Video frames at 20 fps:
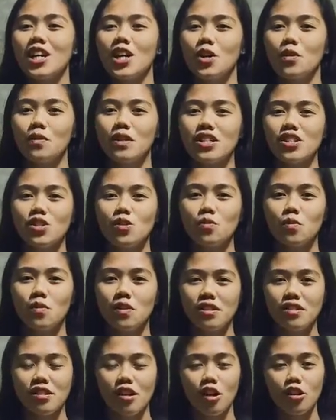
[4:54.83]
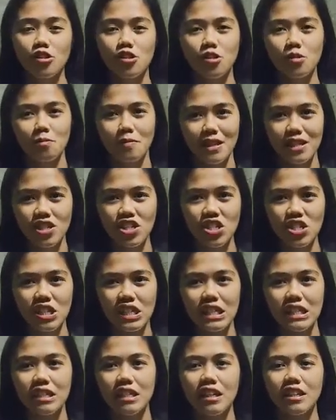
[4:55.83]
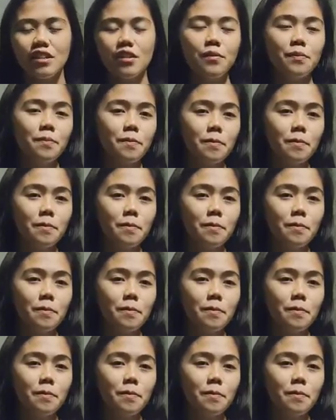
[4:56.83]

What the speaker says: which was also mentioned in the